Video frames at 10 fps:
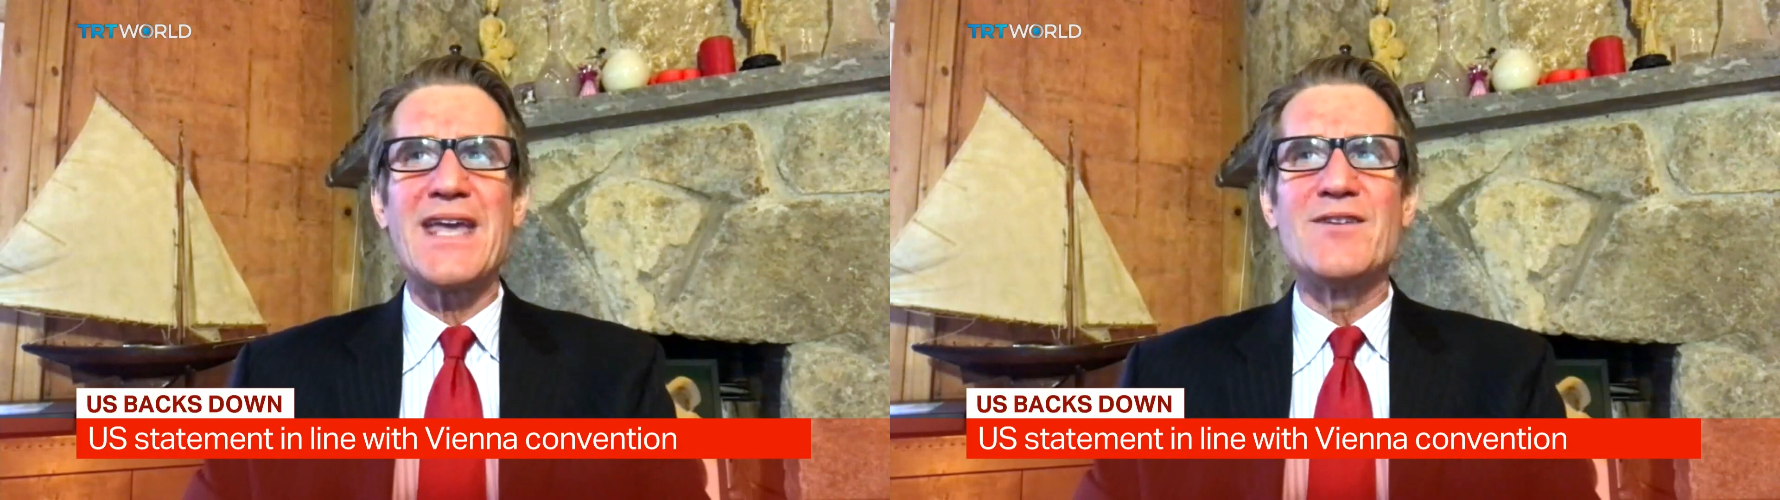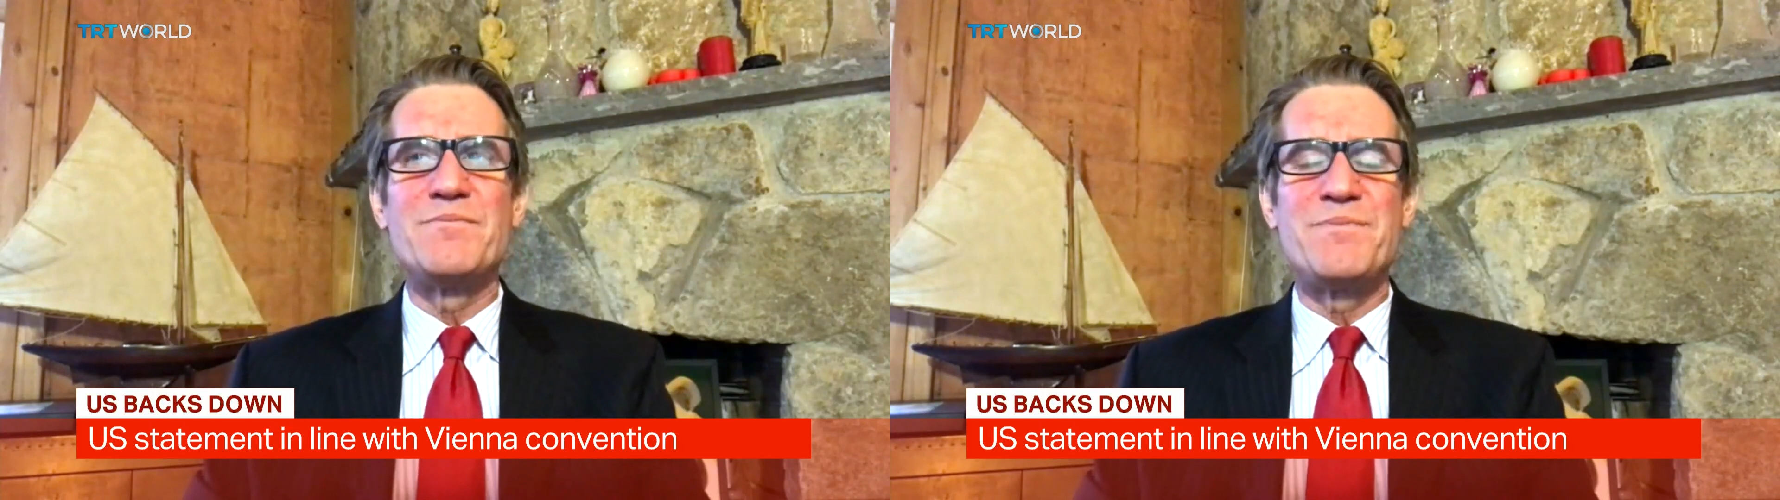
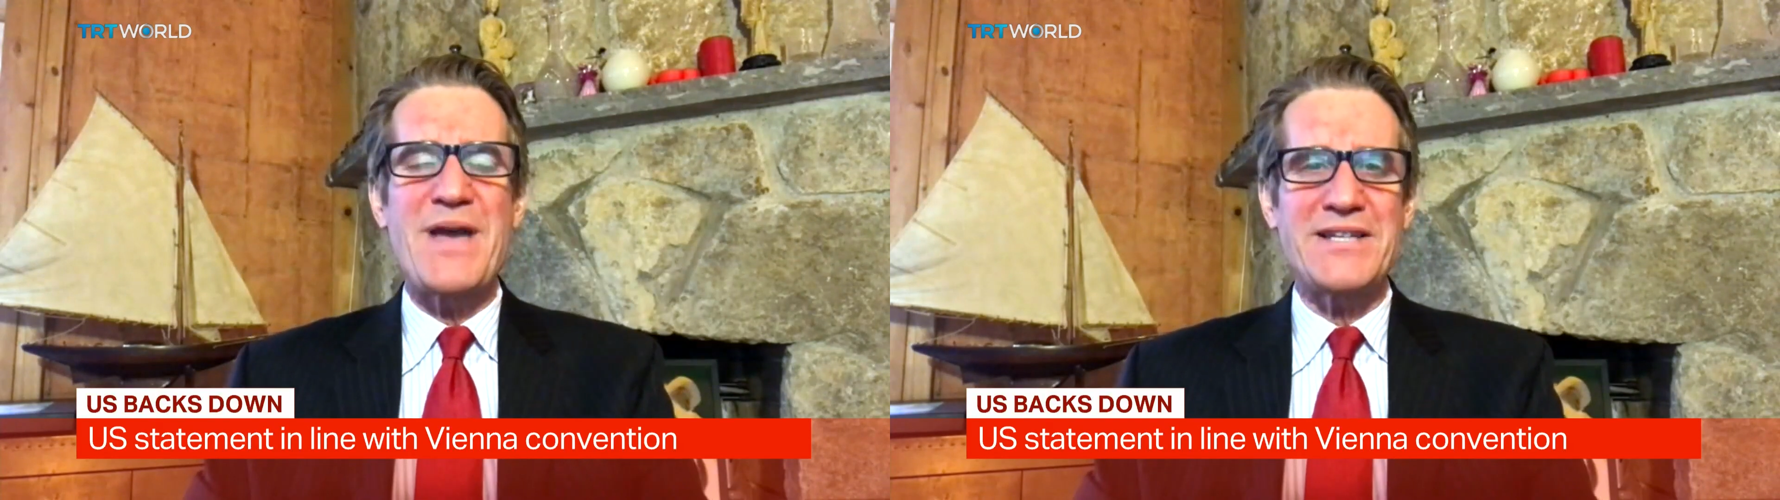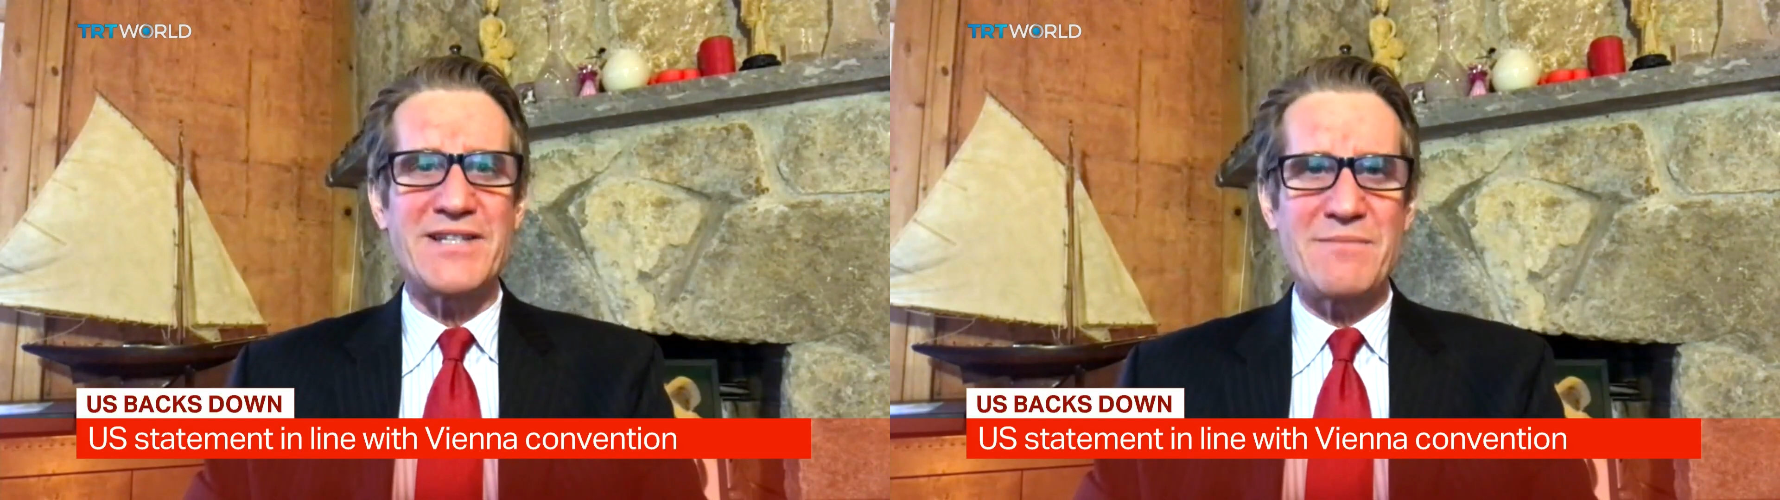you know,
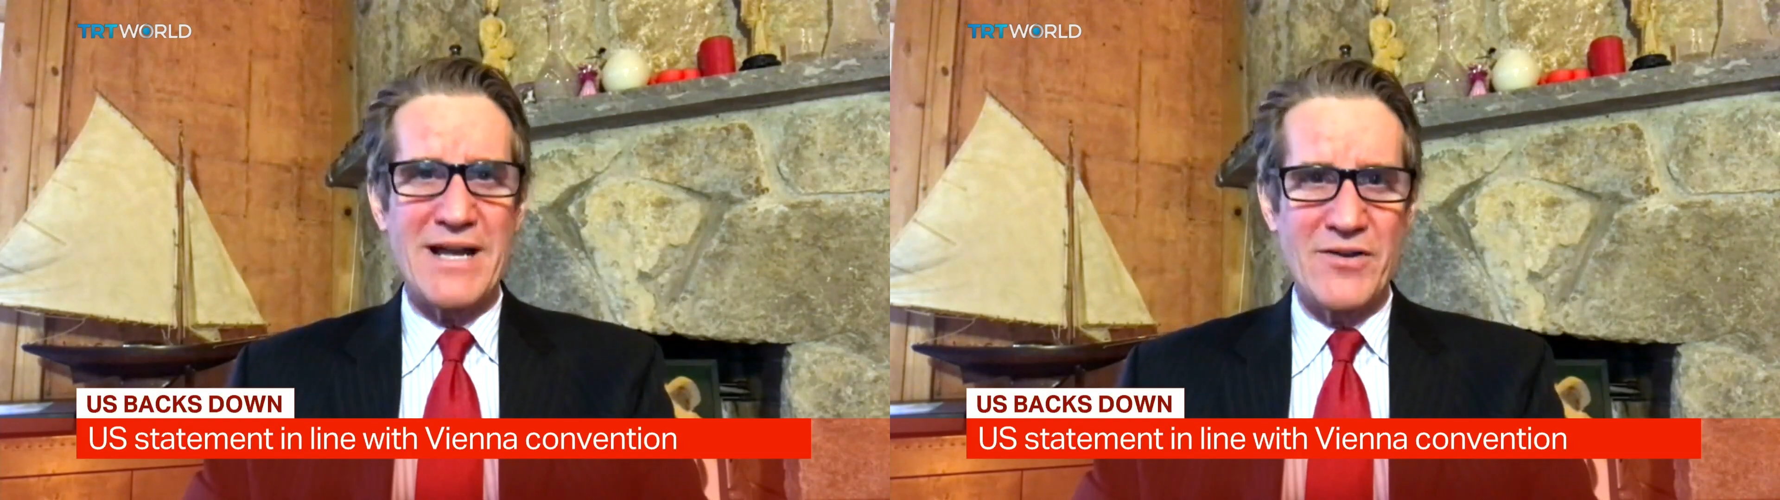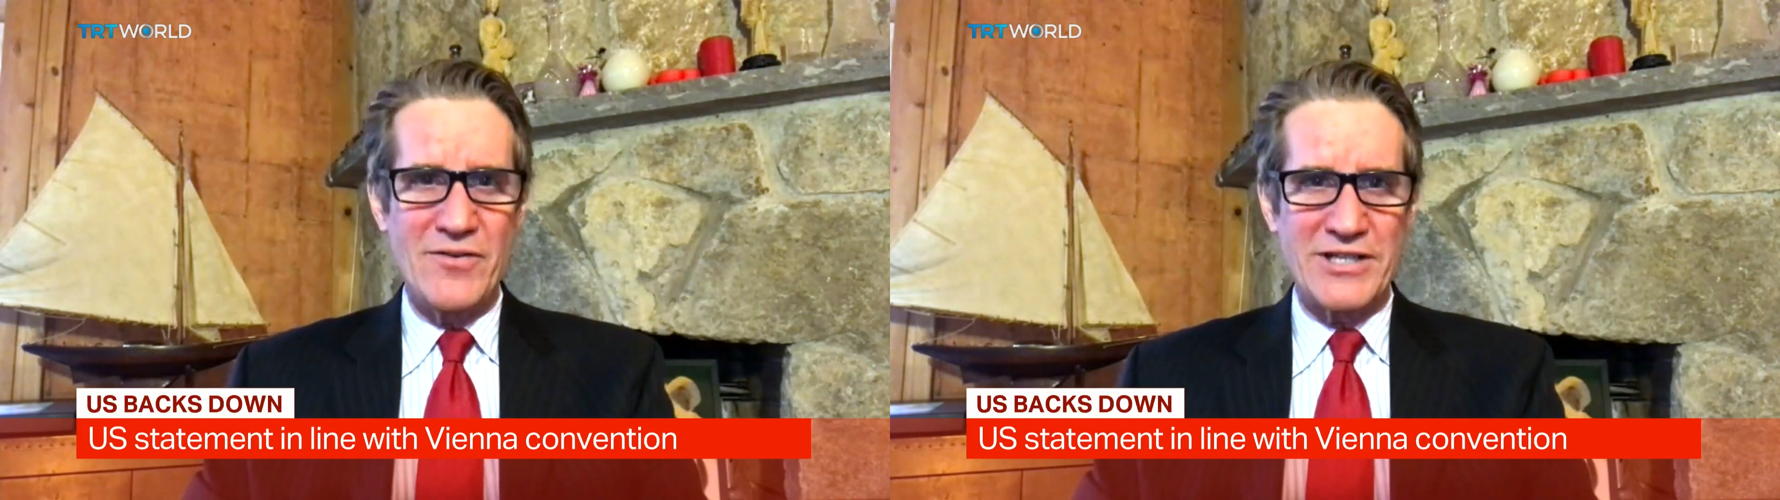based
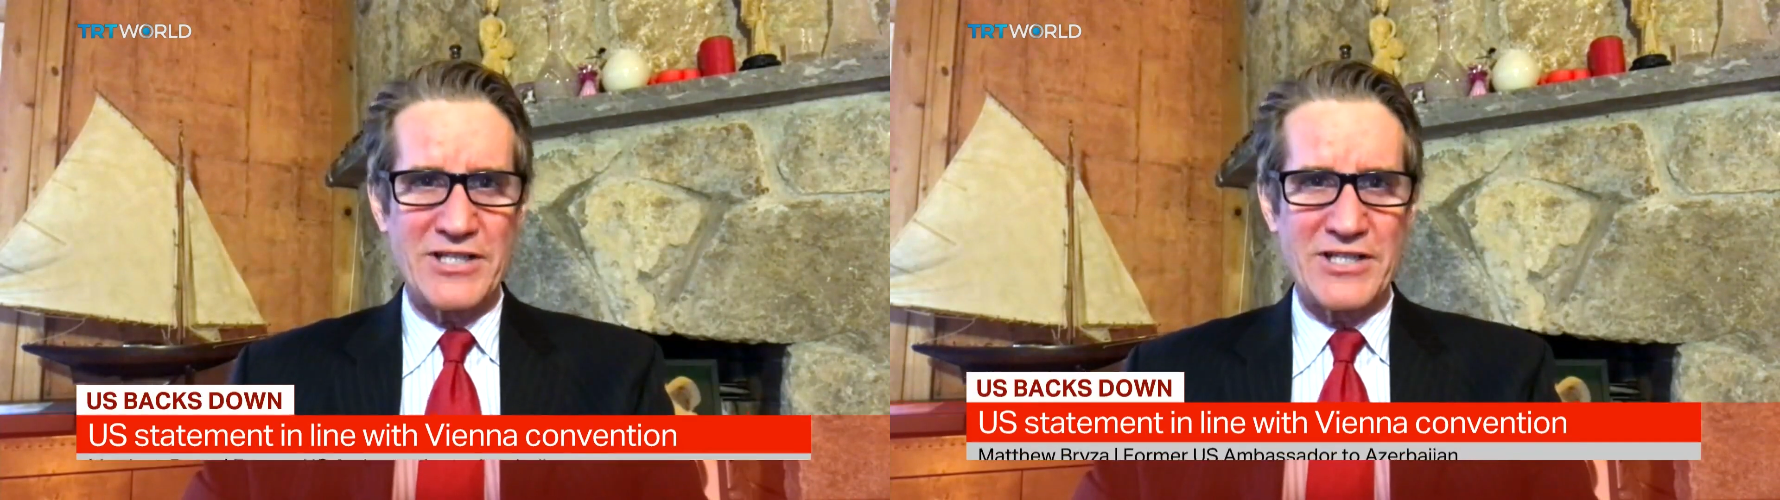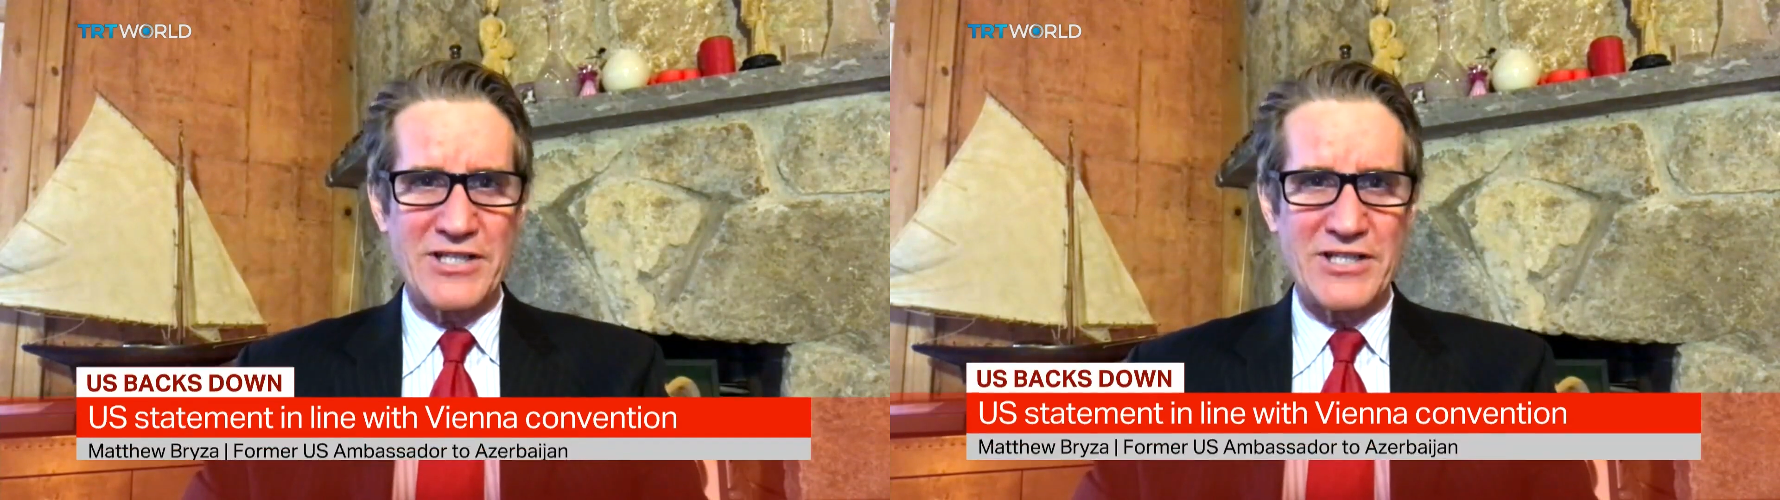on my own
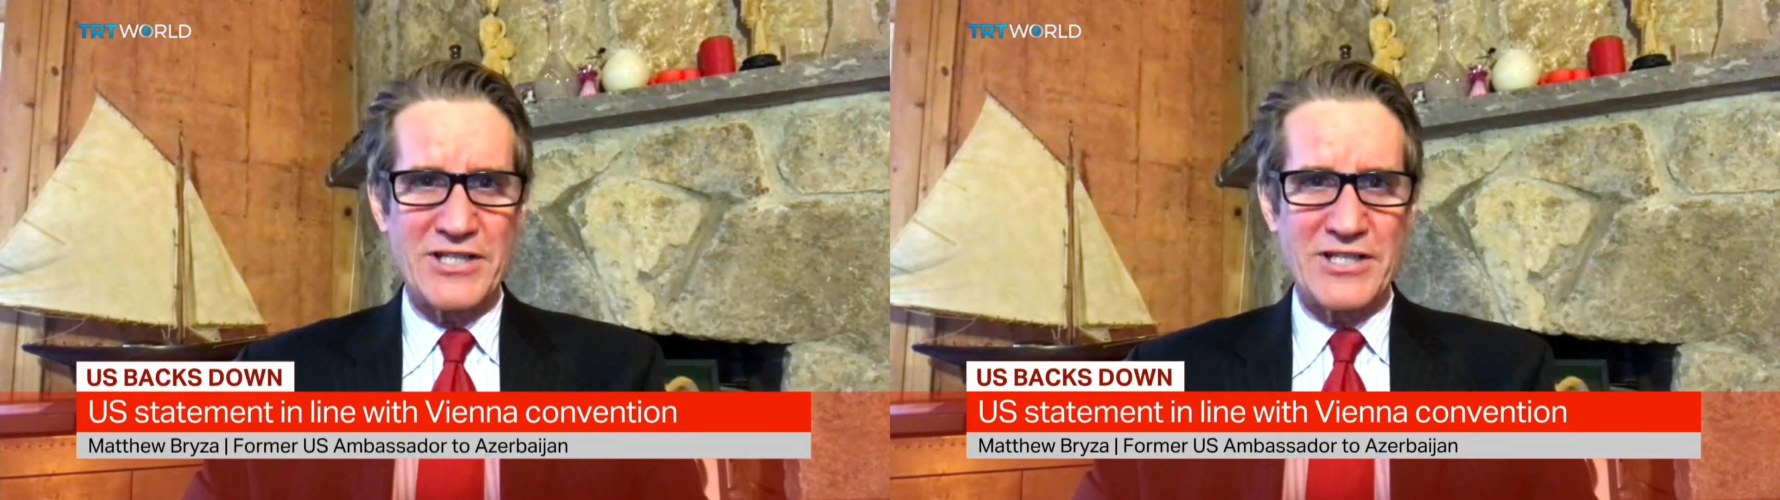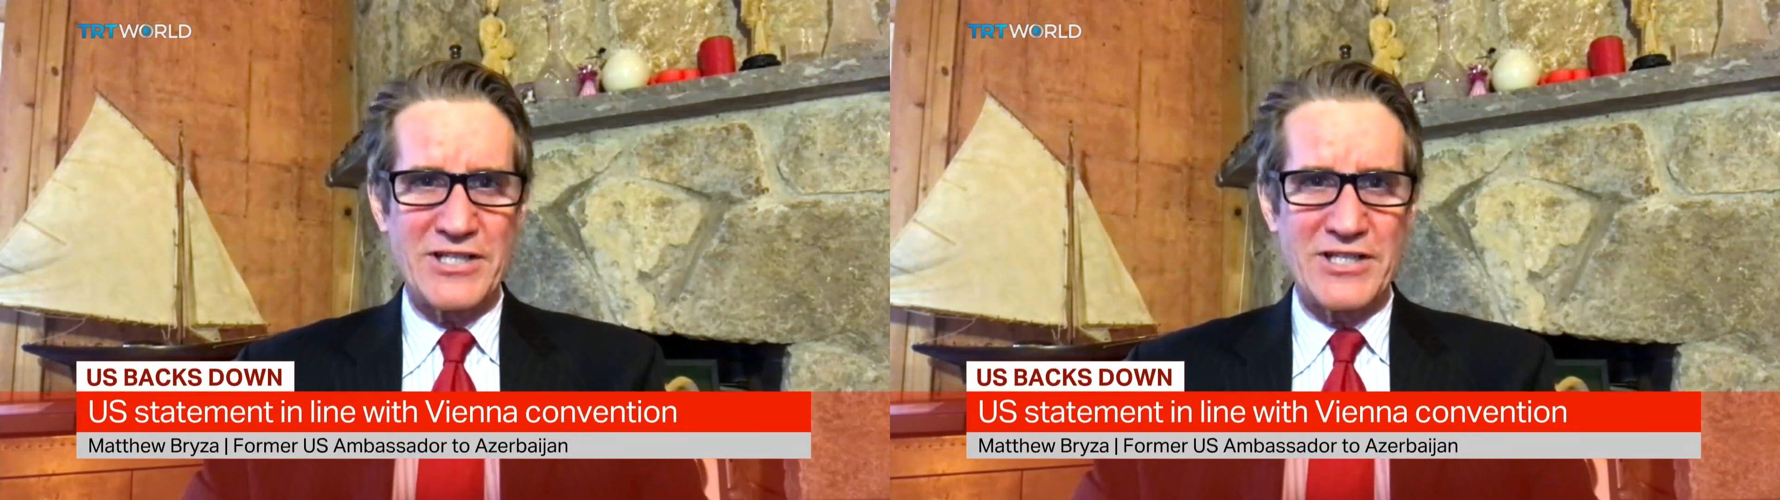
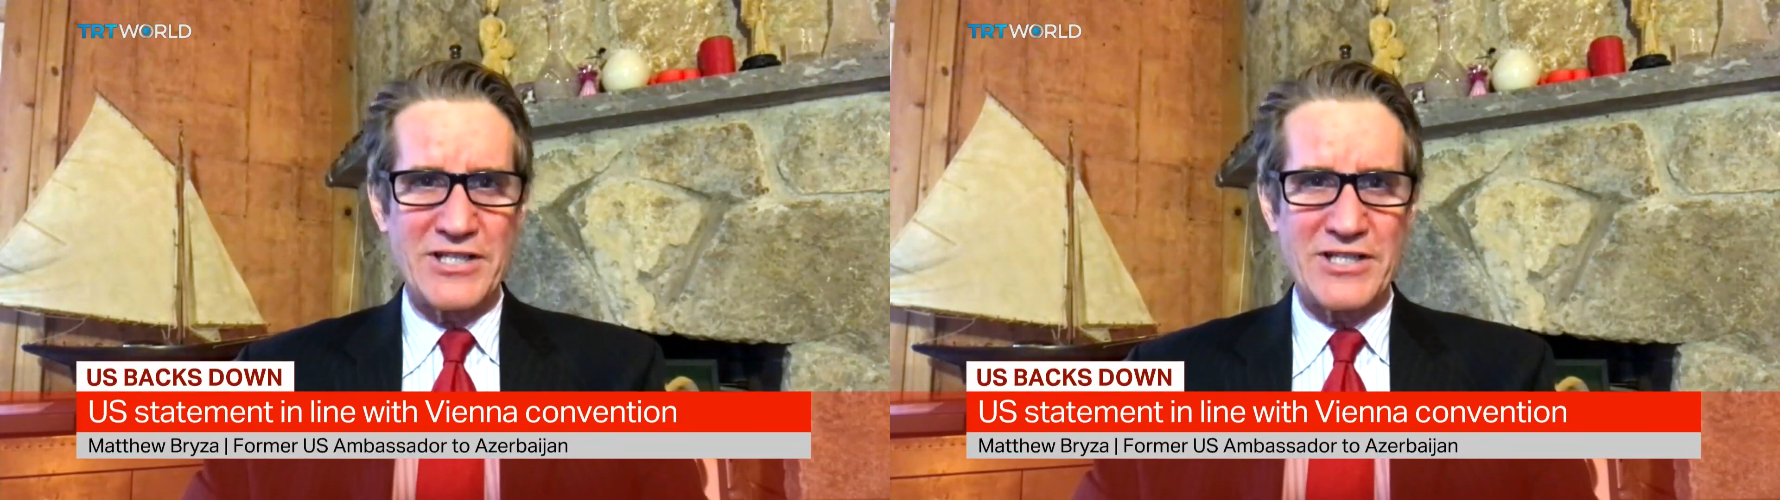experience,